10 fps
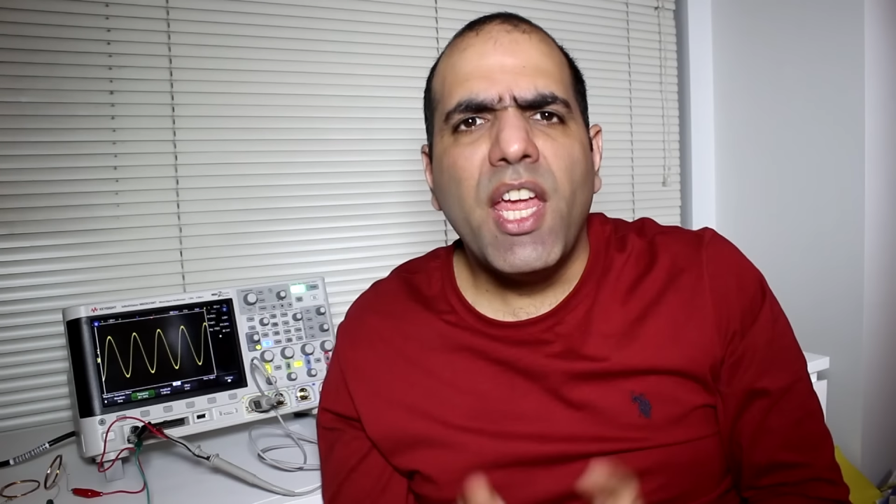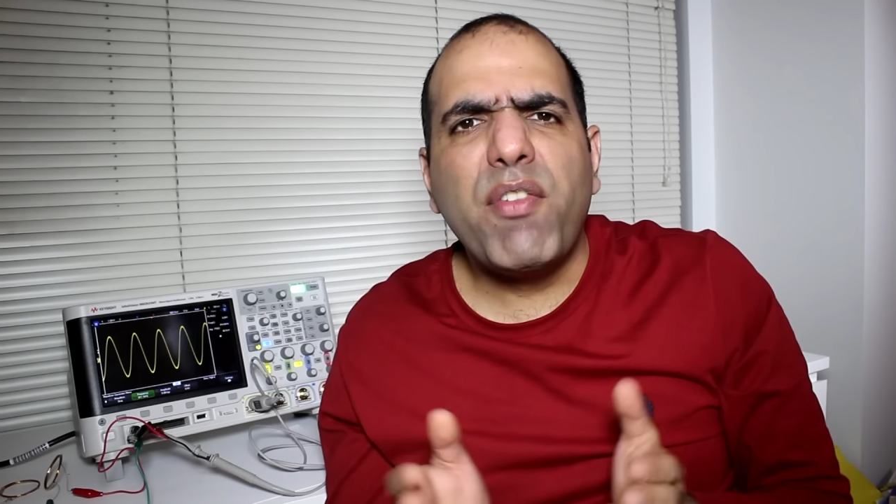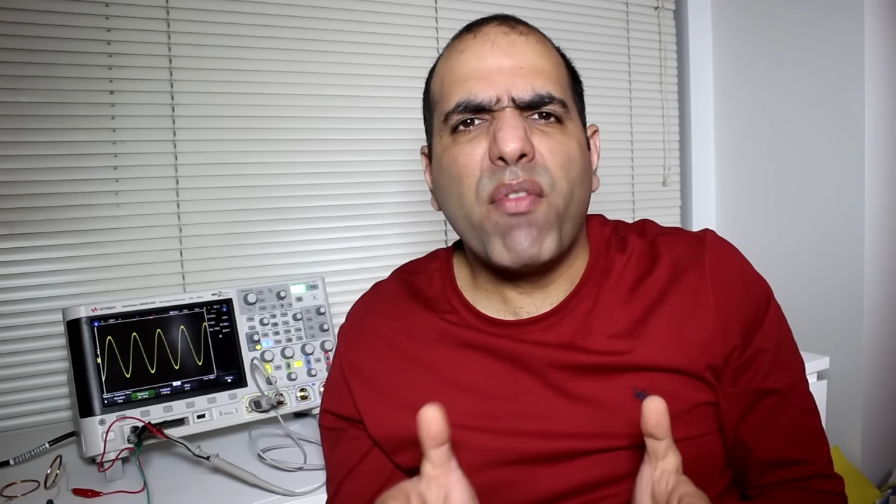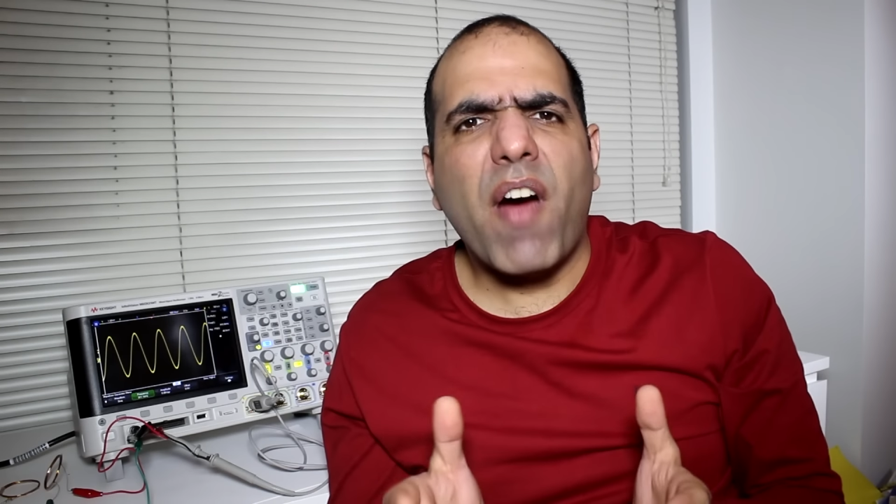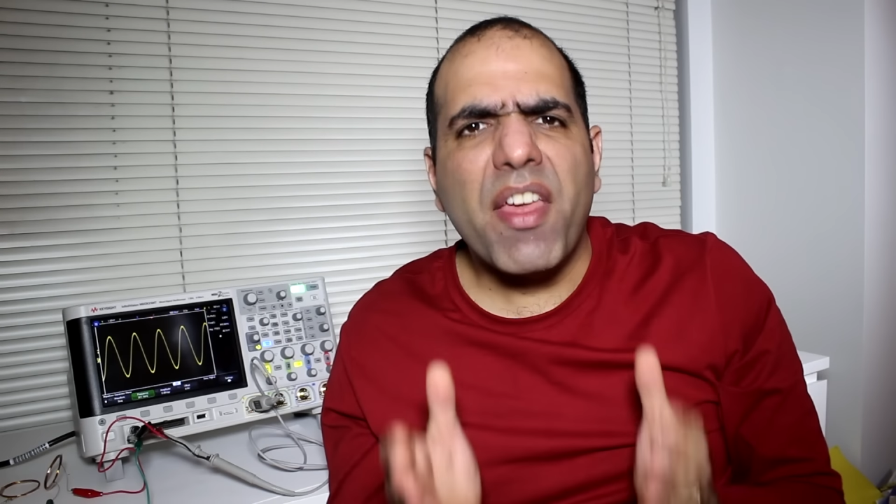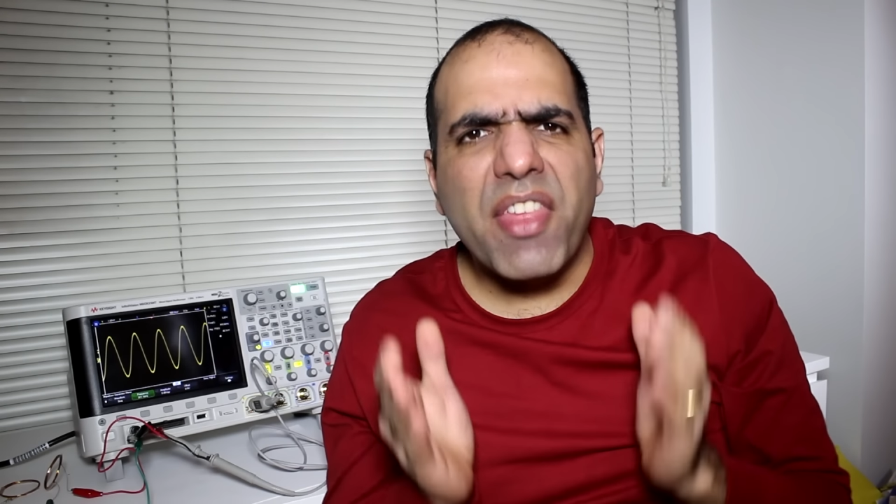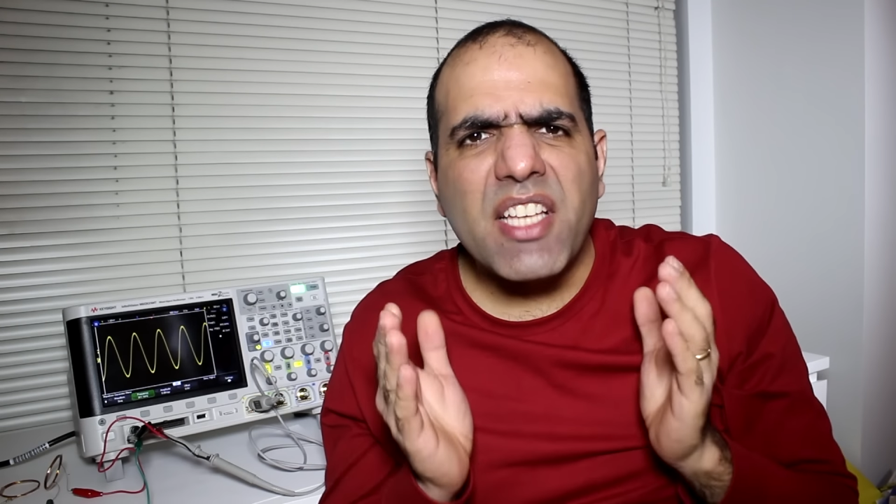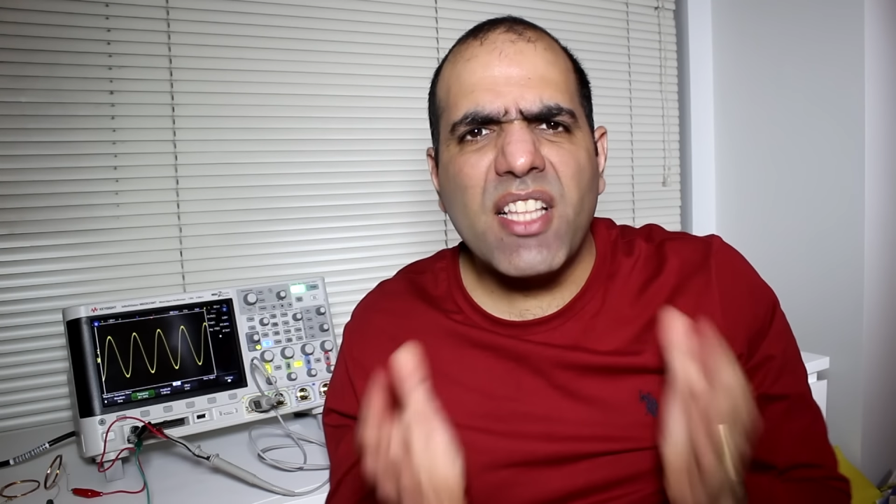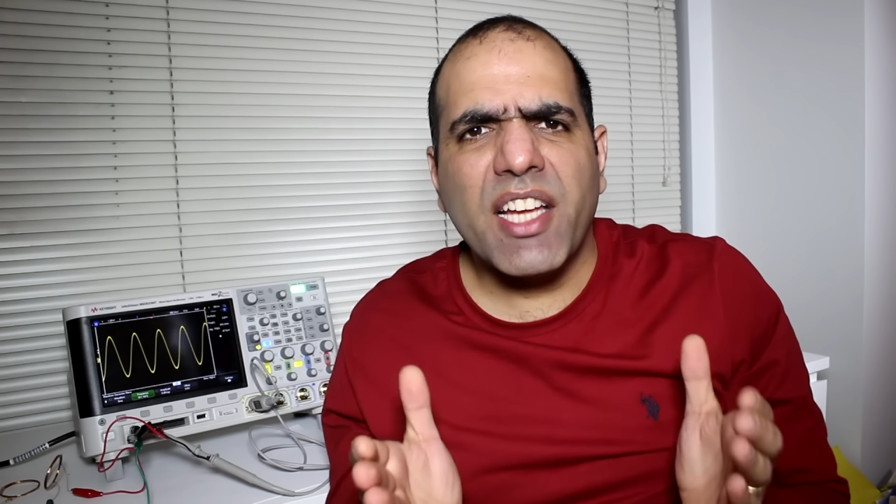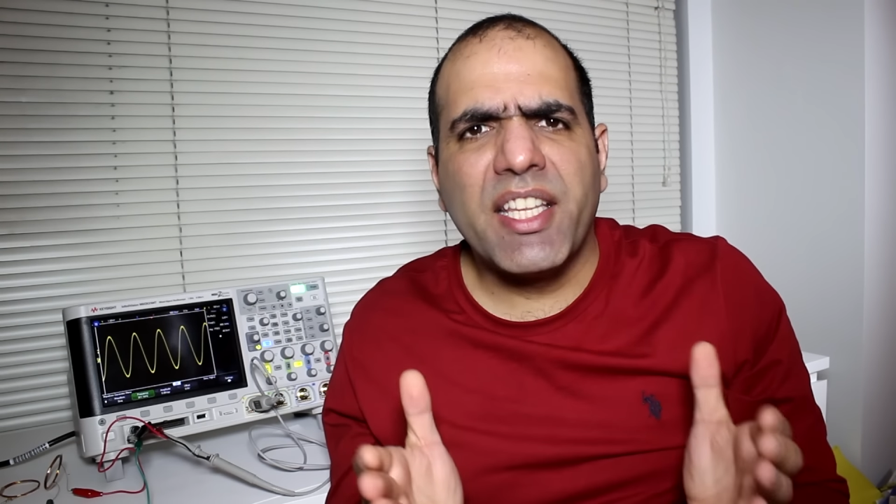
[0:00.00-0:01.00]
If you find things
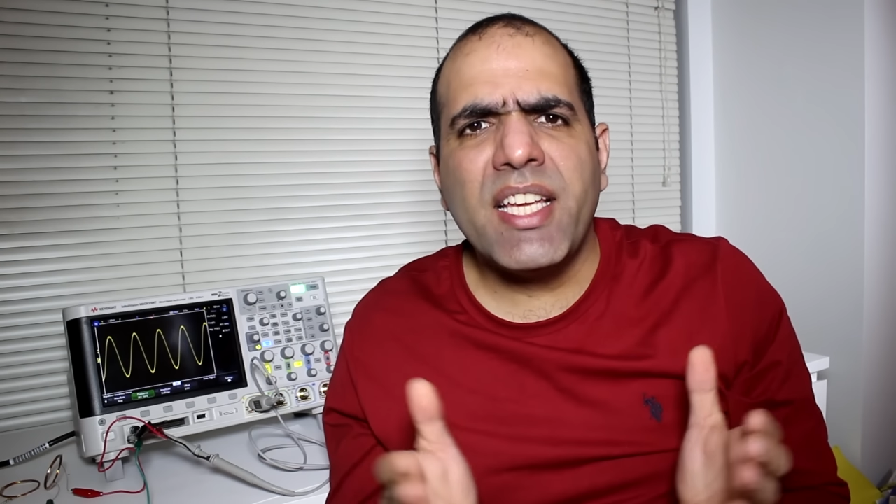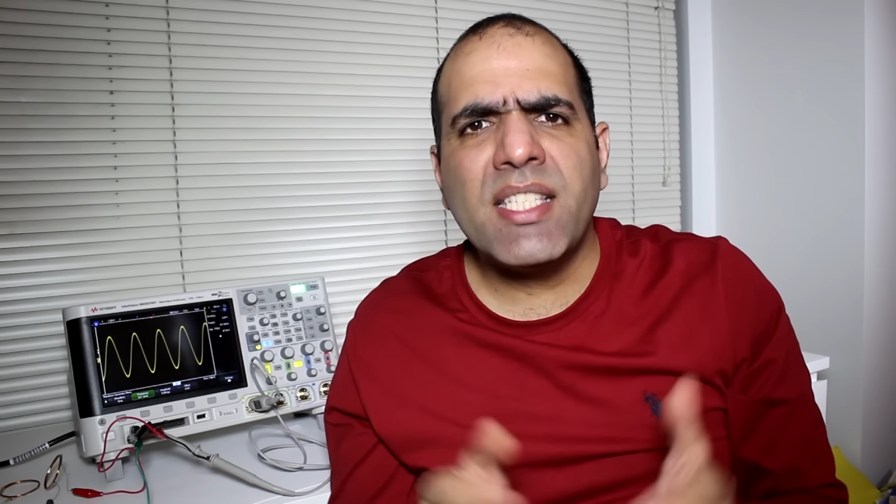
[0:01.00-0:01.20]
like this,